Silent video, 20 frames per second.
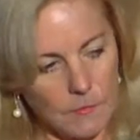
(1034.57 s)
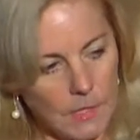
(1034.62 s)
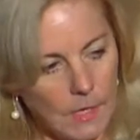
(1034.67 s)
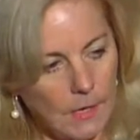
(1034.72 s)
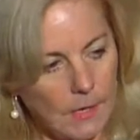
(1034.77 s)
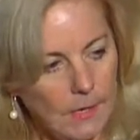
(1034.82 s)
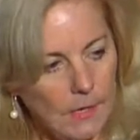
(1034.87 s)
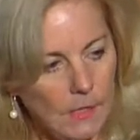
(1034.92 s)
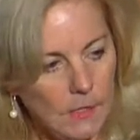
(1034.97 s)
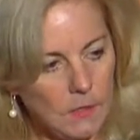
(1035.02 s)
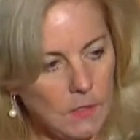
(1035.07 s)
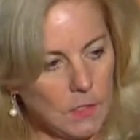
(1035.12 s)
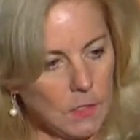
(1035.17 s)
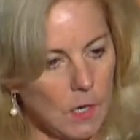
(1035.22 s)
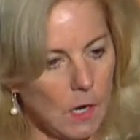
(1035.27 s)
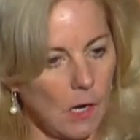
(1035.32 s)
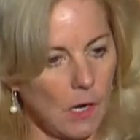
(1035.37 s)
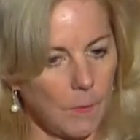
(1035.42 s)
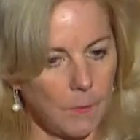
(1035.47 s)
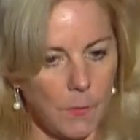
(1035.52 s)
and
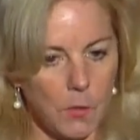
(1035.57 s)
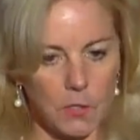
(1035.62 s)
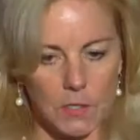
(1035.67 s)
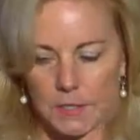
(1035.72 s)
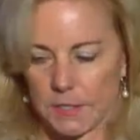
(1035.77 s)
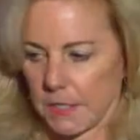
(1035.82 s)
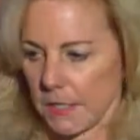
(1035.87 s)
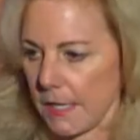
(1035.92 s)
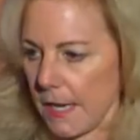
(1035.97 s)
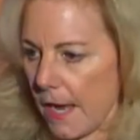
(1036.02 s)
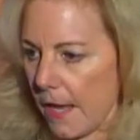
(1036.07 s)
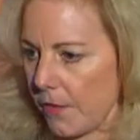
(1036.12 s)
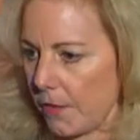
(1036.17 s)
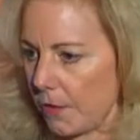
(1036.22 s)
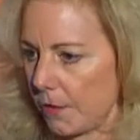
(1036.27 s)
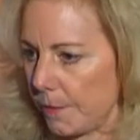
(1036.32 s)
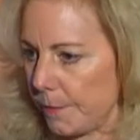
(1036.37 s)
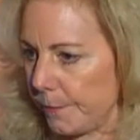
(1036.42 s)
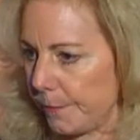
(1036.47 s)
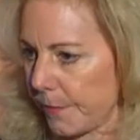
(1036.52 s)
put it
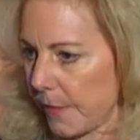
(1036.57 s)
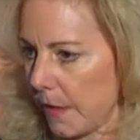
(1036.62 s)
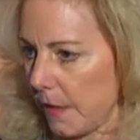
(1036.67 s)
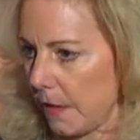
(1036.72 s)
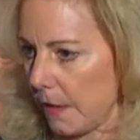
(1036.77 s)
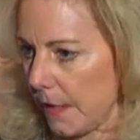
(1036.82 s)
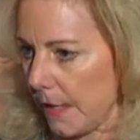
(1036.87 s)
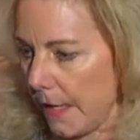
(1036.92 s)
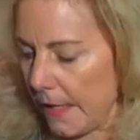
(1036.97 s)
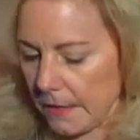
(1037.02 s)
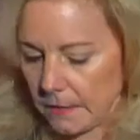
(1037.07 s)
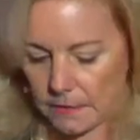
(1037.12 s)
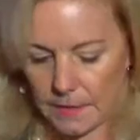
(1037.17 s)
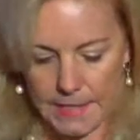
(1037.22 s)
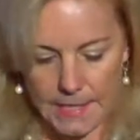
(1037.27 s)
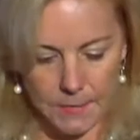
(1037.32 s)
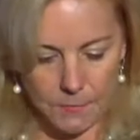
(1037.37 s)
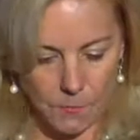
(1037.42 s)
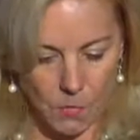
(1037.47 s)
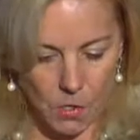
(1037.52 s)
together in a
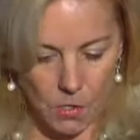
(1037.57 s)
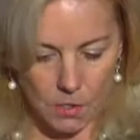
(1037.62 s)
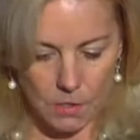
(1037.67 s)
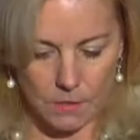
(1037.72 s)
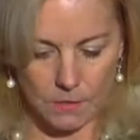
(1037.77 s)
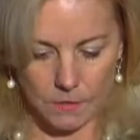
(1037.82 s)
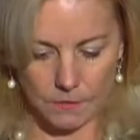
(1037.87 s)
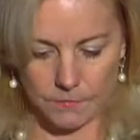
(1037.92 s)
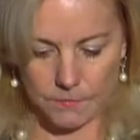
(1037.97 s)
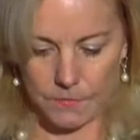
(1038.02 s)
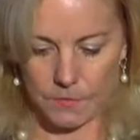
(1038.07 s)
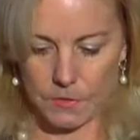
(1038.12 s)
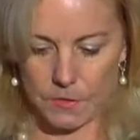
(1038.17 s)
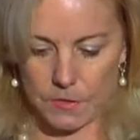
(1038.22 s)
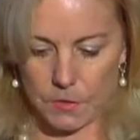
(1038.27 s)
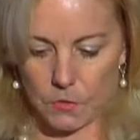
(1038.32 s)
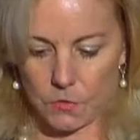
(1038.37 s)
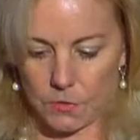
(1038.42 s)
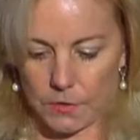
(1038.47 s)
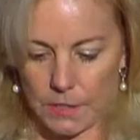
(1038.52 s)
landmark
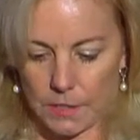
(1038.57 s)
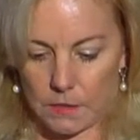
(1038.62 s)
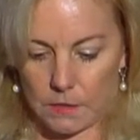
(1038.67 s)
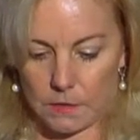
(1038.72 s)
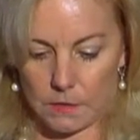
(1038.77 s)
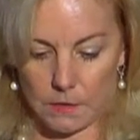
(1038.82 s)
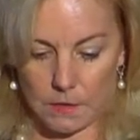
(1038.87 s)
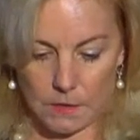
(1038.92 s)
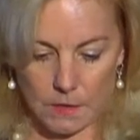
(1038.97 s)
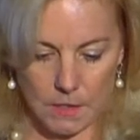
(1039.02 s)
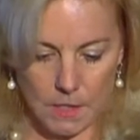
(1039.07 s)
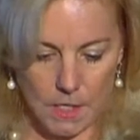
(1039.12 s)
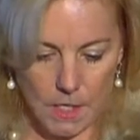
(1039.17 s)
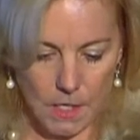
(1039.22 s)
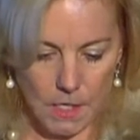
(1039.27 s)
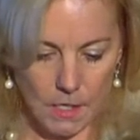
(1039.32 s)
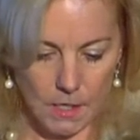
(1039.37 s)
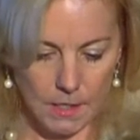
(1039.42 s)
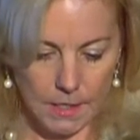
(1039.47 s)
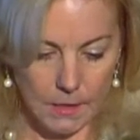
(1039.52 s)
facility,
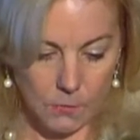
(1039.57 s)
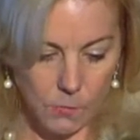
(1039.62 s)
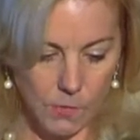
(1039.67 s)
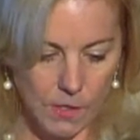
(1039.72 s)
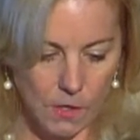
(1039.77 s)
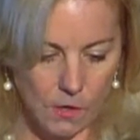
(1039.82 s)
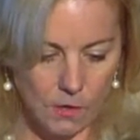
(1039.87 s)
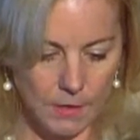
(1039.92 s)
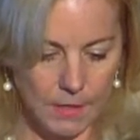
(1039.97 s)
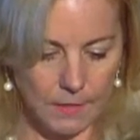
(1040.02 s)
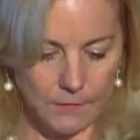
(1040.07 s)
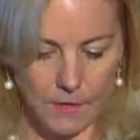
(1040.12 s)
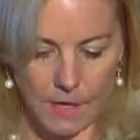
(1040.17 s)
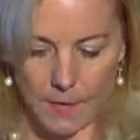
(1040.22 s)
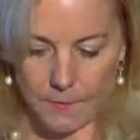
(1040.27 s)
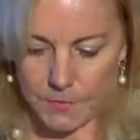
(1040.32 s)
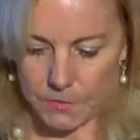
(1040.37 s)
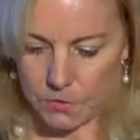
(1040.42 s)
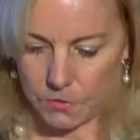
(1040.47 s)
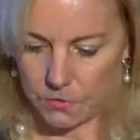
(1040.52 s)
and we all have
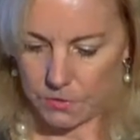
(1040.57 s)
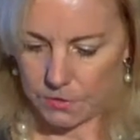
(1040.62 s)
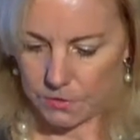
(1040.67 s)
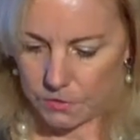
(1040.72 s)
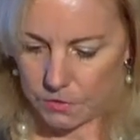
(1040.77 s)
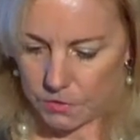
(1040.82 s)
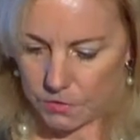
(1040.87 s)
opportunities to